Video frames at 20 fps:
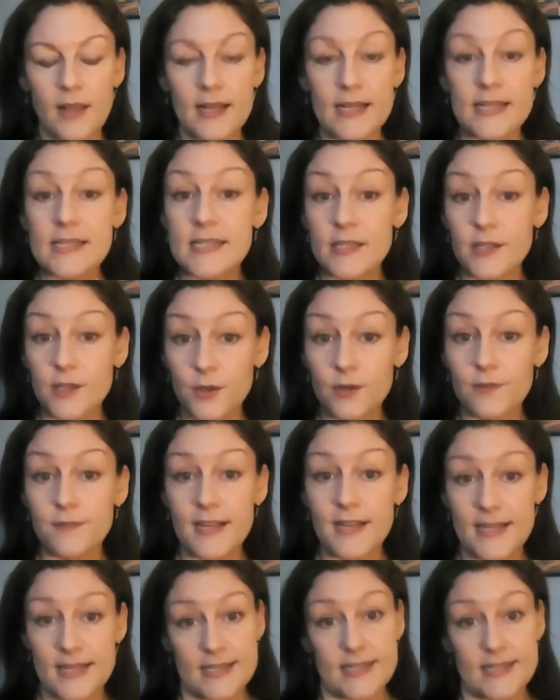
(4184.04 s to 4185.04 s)
consider
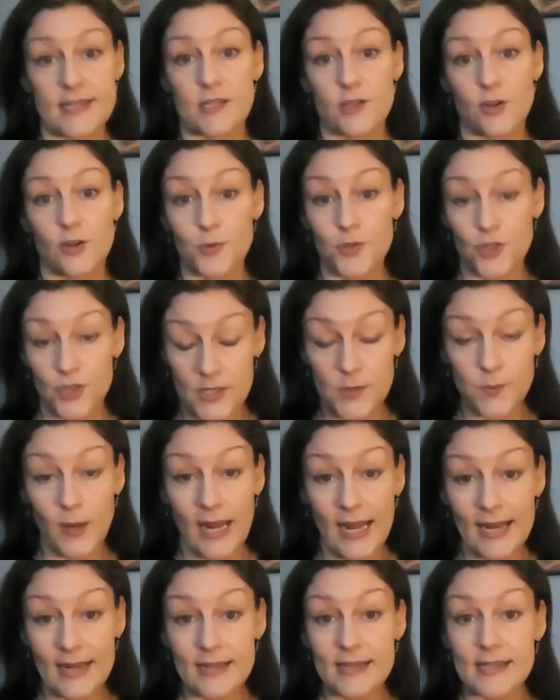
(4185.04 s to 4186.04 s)
university as an option as
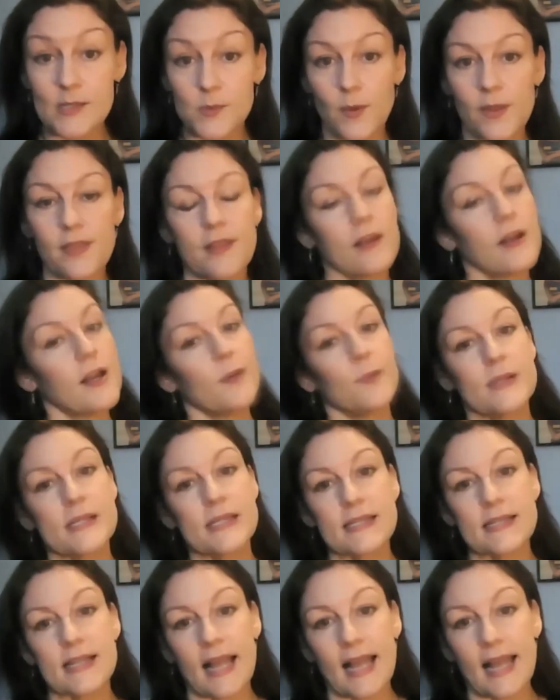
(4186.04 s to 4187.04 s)
well, is one thing I would
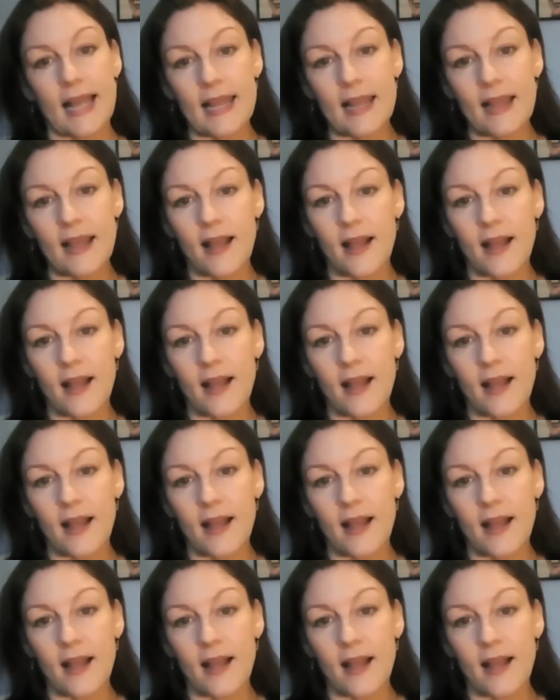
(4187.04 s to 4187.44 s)
say.